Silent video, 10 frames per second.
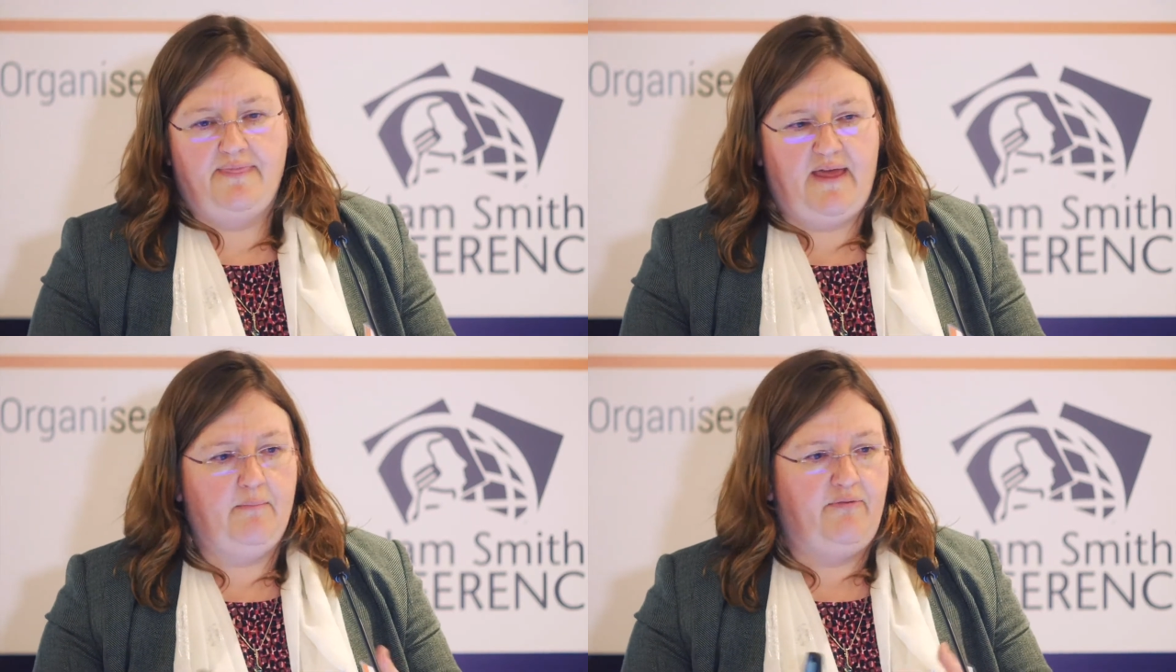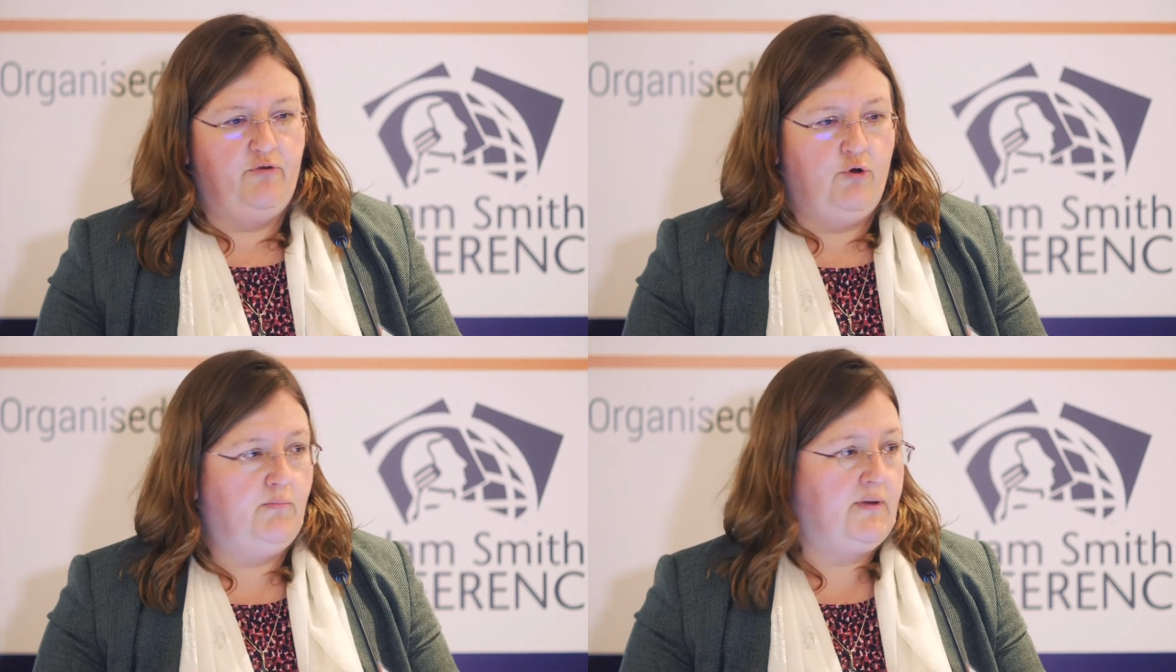then
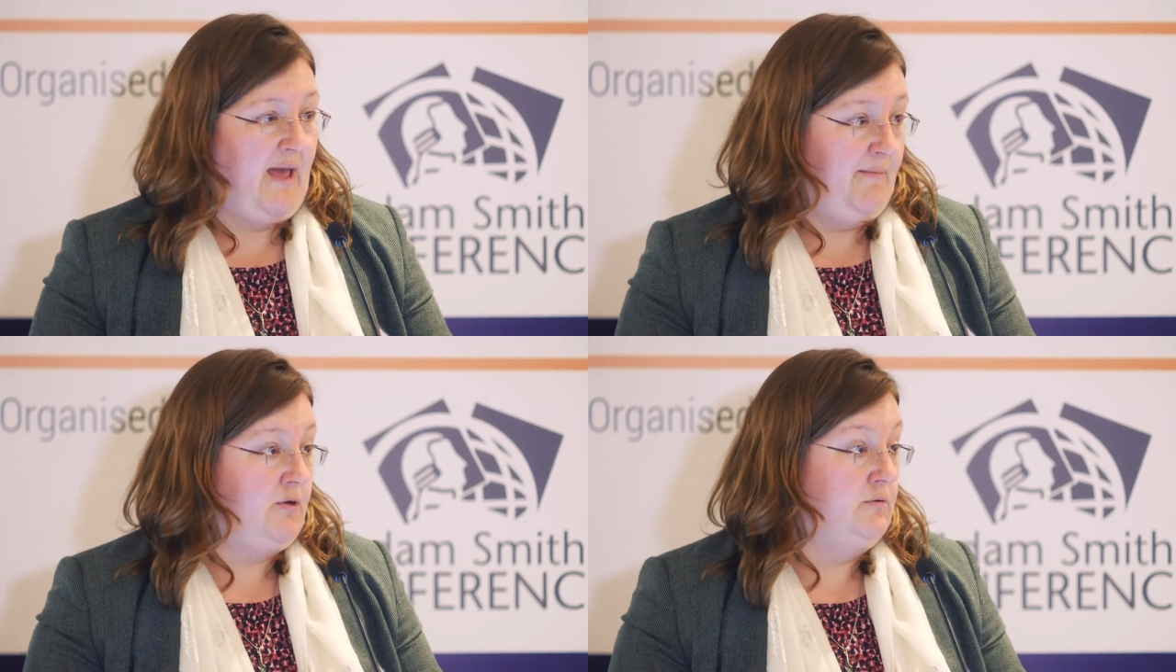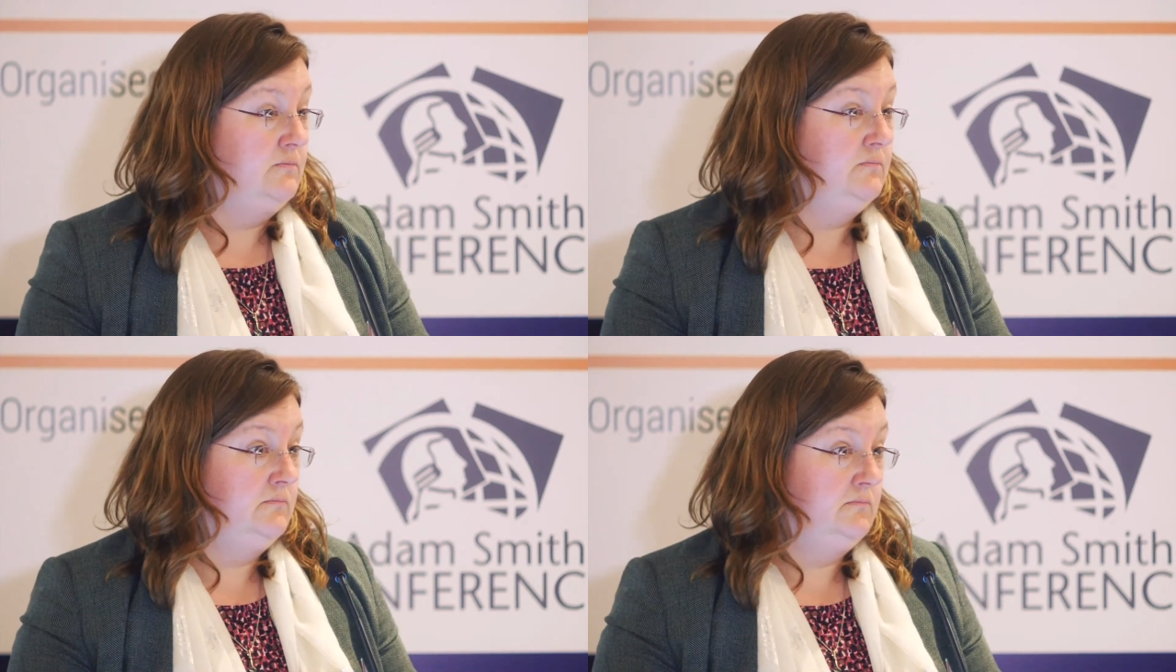form chemical
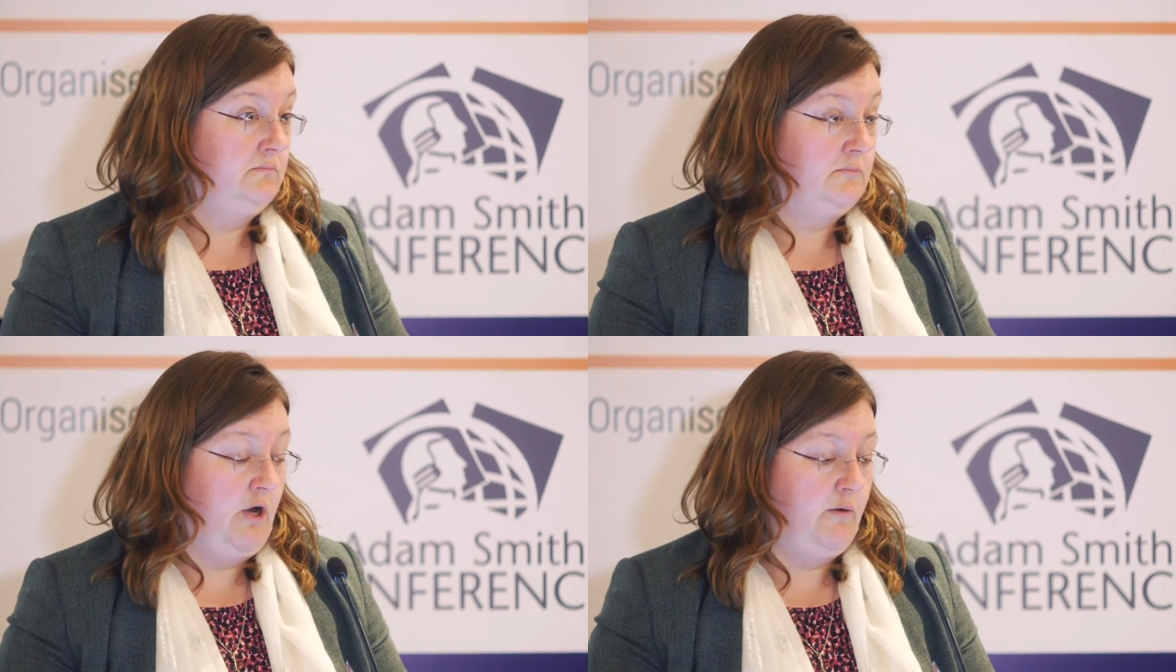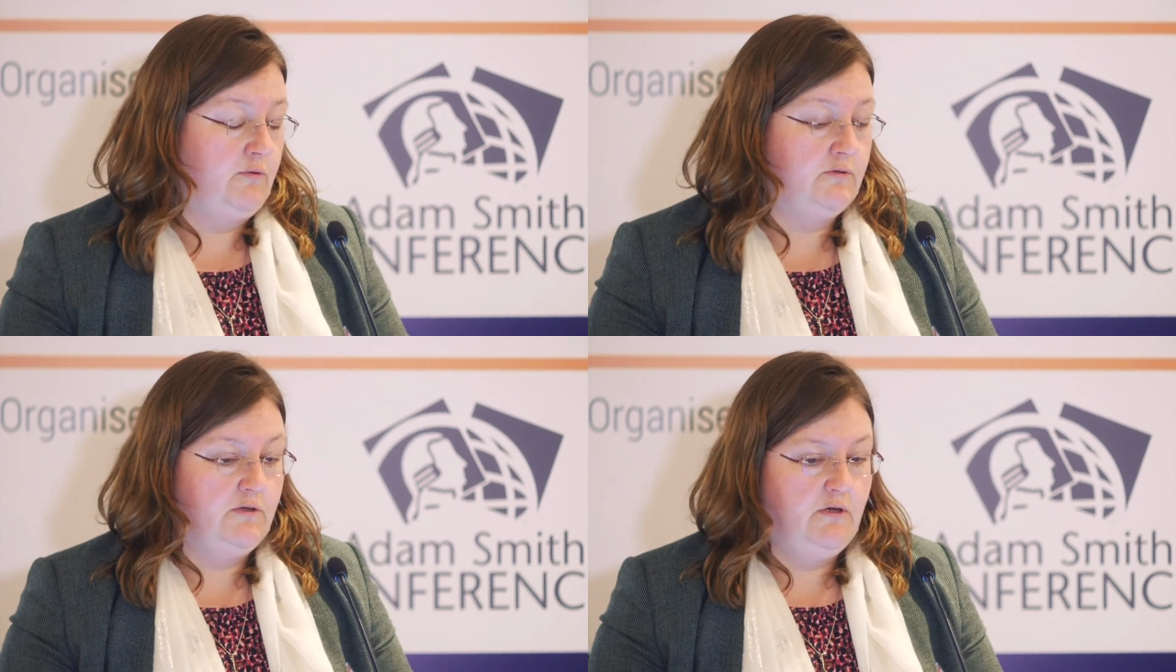
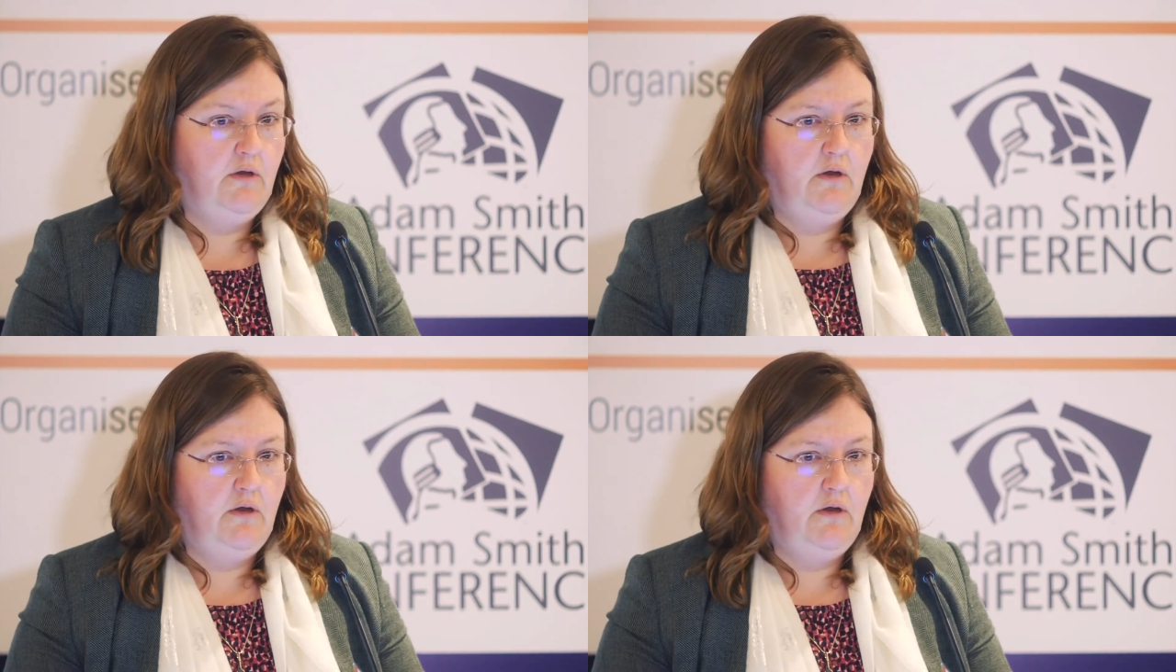cobalt.